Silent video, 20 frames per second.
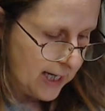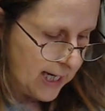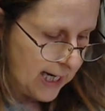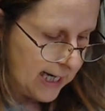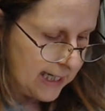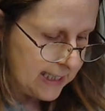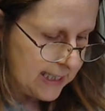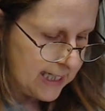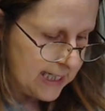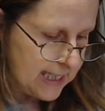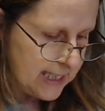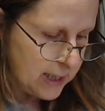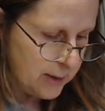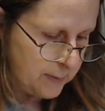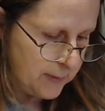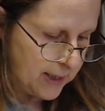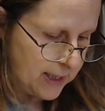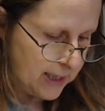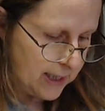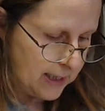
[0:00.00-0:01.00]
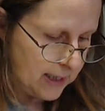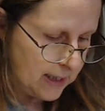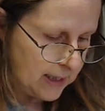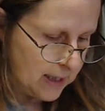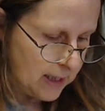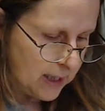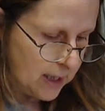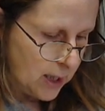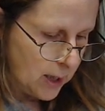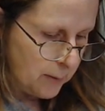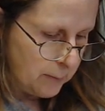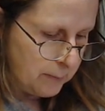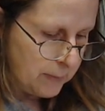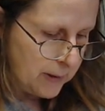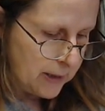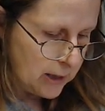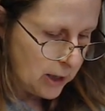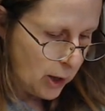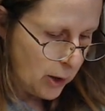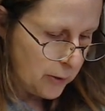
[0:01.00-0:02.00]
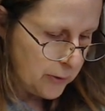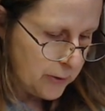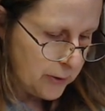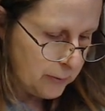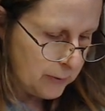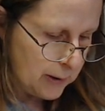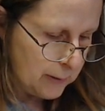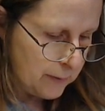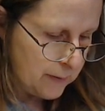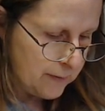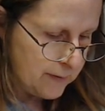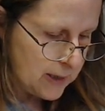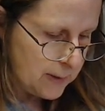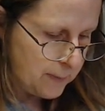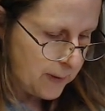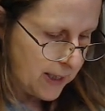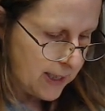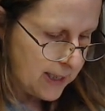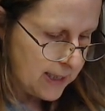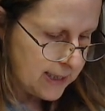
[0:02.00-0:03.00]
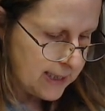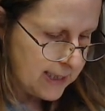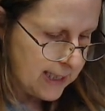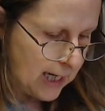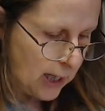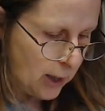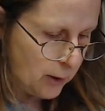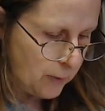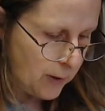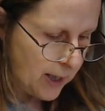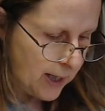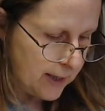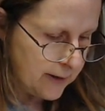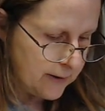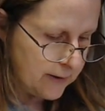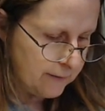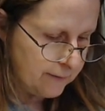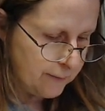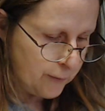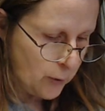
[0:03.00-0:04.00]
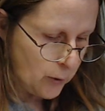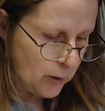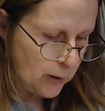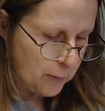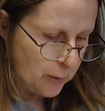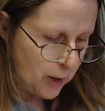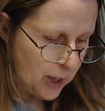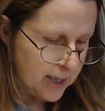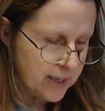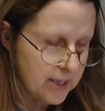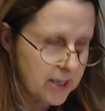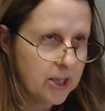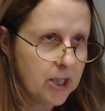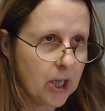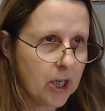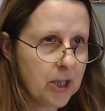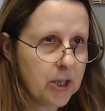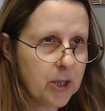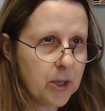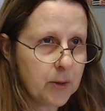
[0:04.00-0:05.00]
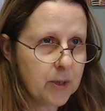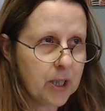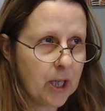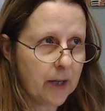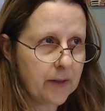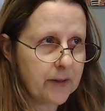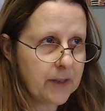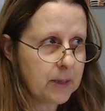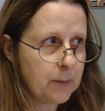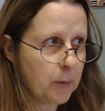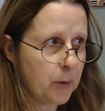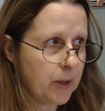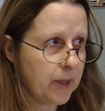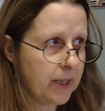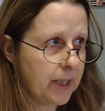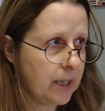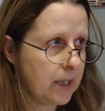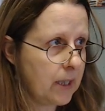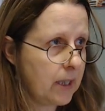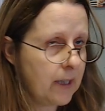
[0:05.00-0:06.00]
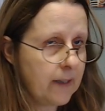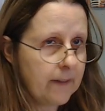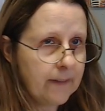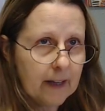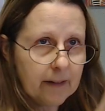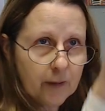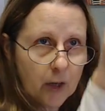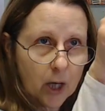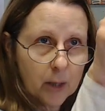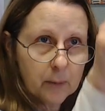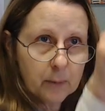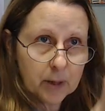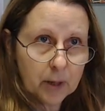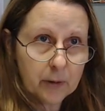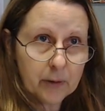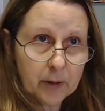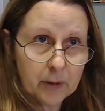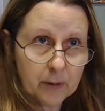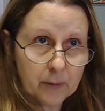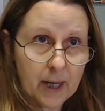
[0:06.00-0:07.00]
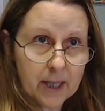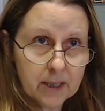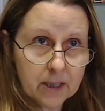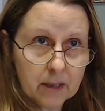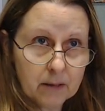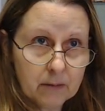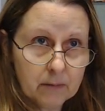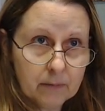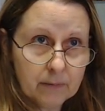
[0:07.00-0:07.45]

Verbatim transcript: And he to me, Below the rim of space now ride the four bright stars you saw this morning. They've gone below the horizon.